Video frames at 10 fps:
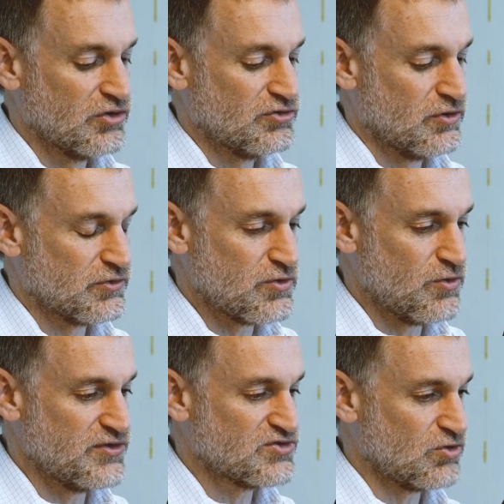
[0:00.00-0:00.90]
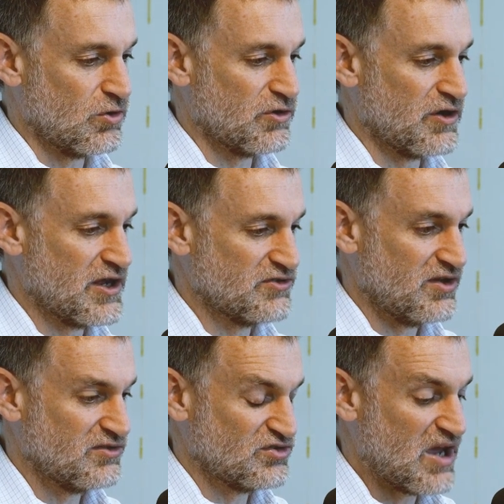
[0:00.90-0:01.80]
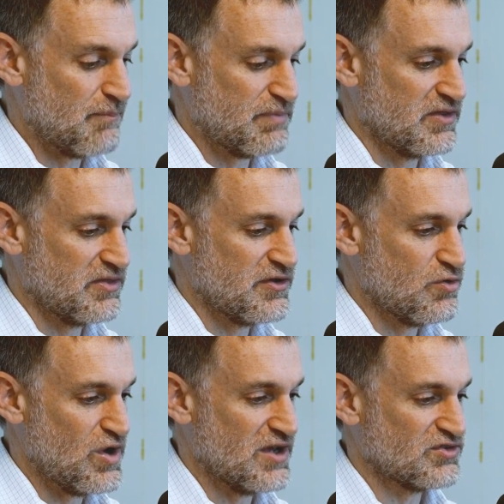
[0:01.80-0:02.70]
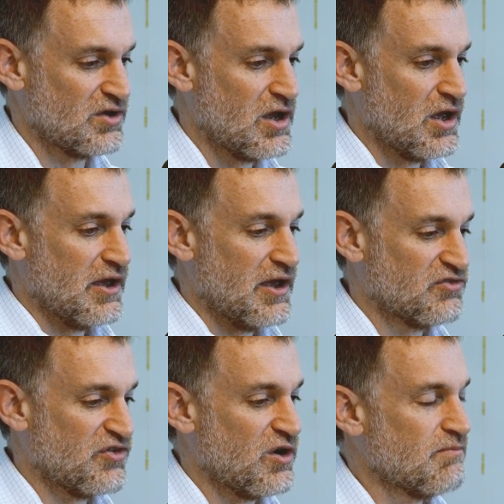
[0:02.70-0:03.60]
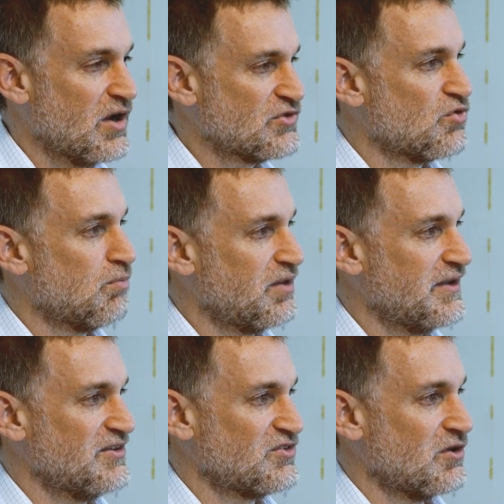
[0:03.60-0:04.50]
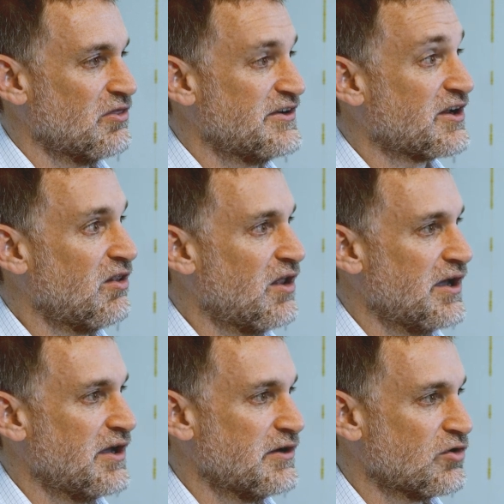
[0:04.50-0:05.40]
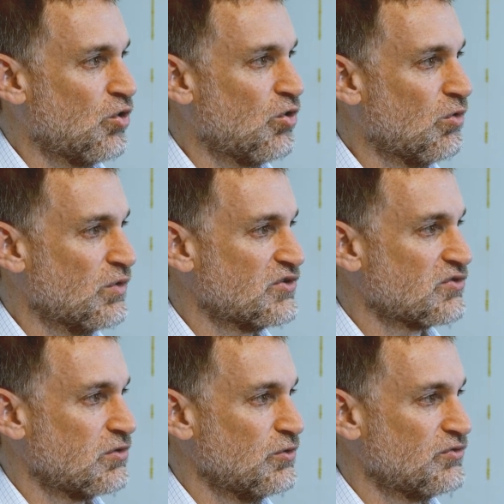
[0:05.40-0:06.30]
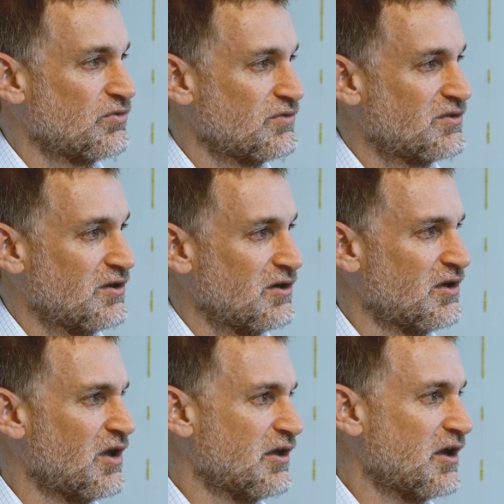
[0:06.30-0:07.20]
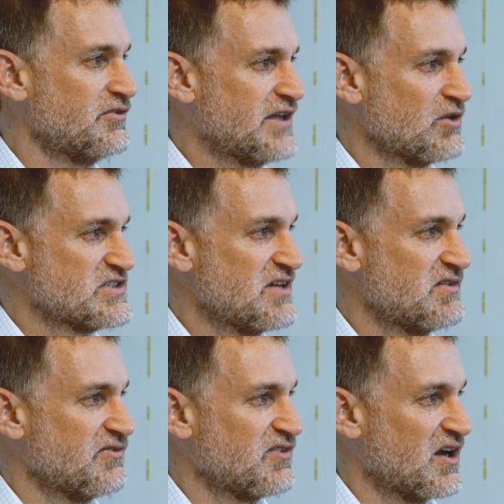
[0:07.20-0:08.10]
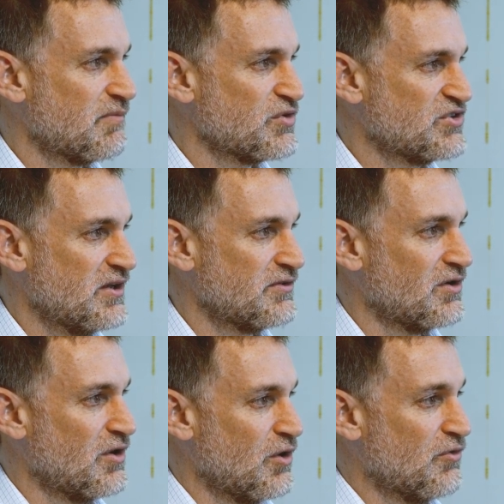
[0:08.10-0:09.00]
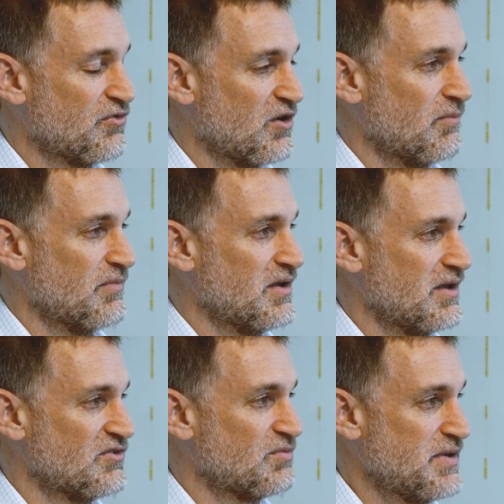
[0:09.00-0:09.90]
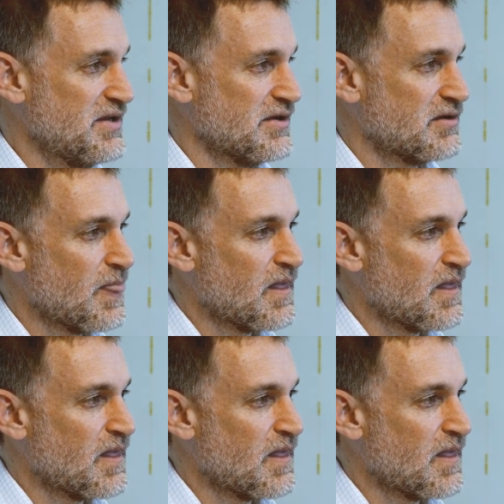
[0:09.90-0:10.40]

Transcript: So the growth in solar, as has happened in the U.S., has very much replaced the decline in coal, which is close to down 75% from its peak.